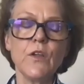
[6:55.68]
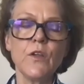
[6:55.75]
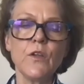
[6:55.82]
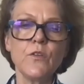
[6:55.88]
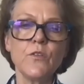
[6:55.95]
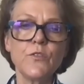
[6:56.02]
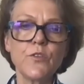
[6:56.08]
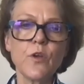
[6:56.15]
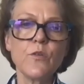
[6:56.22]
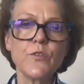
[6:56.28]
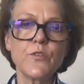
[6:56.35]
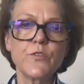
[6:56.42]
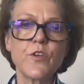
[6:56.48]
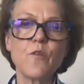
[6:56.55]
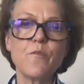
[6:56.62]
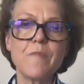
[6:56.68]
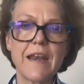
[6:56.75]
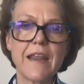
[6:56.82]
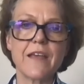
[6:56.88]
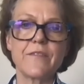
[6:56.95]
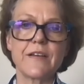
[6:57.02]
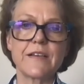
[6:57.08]
So
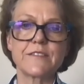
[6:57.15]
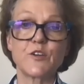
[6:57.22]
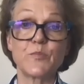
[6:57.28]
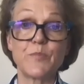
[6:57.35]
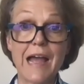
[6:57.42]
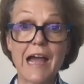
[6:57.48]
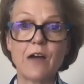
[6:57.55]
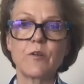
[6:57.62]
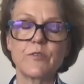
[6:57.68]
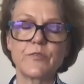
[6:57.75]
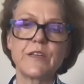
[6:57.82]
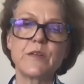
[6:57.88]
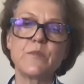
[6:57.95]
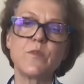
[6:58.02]
many of us are powerfully